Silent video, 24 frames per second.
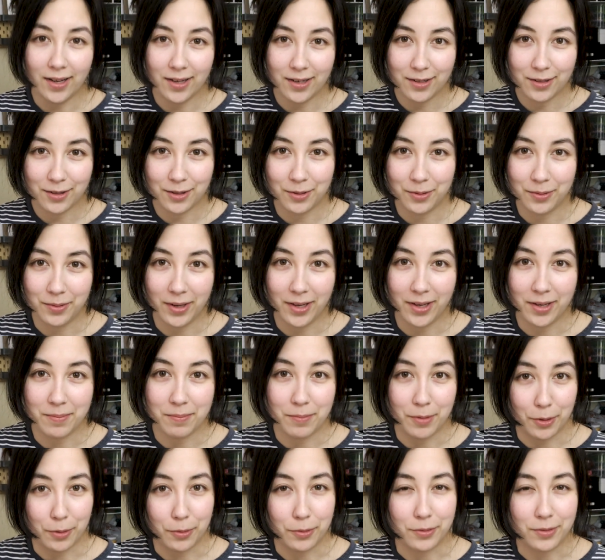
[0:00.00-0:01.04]
including
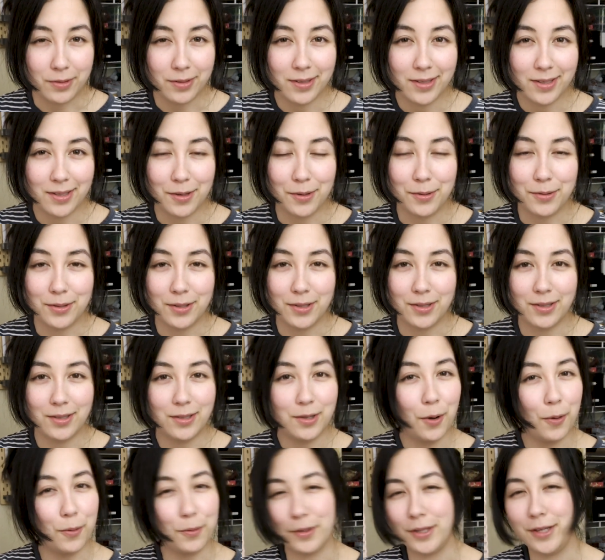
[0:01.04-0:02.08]
murals, those are a
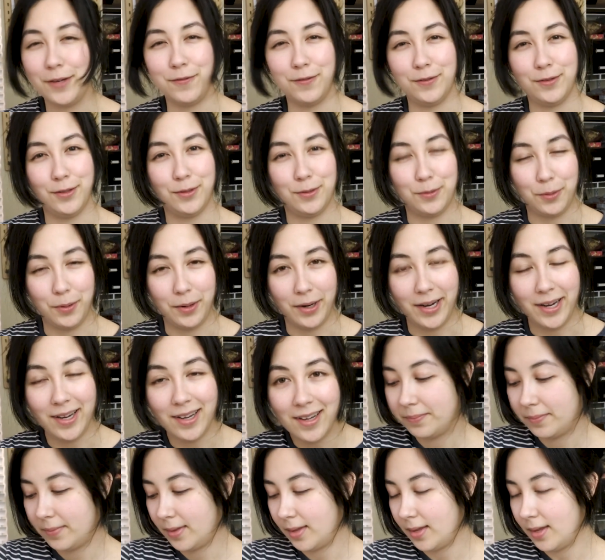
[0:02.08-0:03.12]
totally different story.
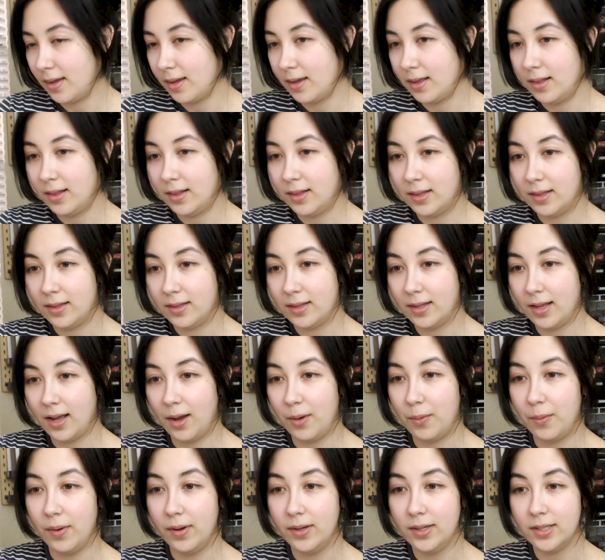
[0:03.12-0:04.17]
I
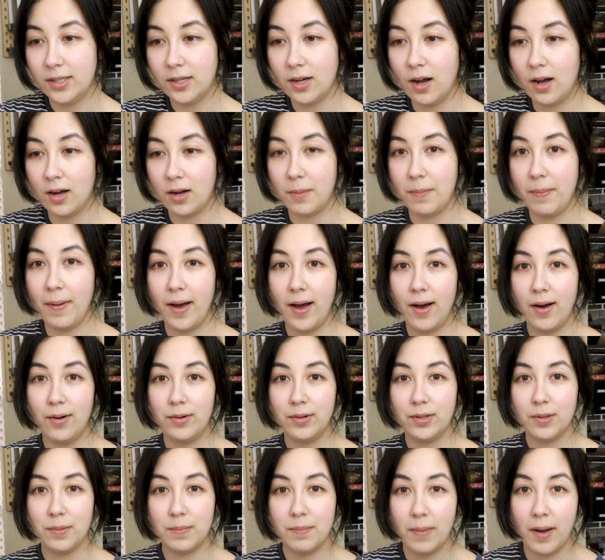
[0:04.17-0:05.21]
wanted to talk
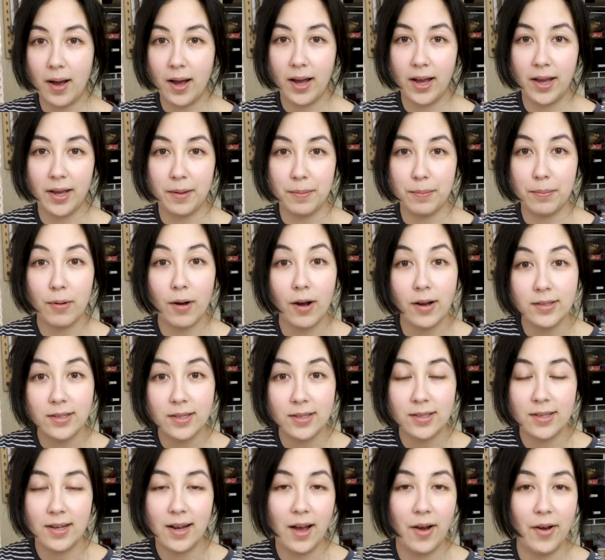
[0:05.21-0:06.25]
about my
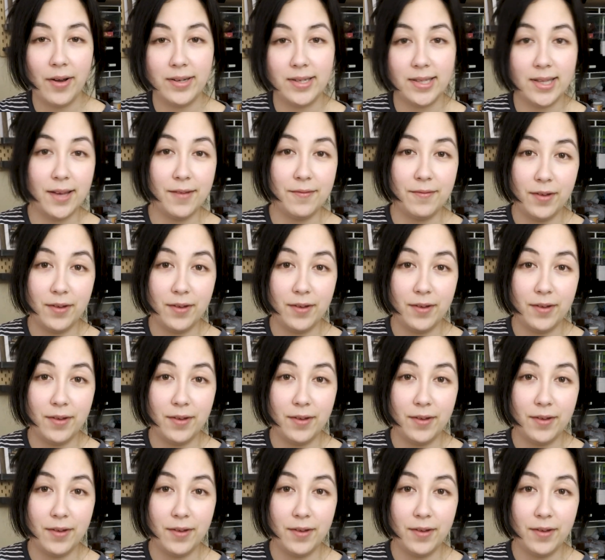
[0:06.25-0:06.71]
process and how I did that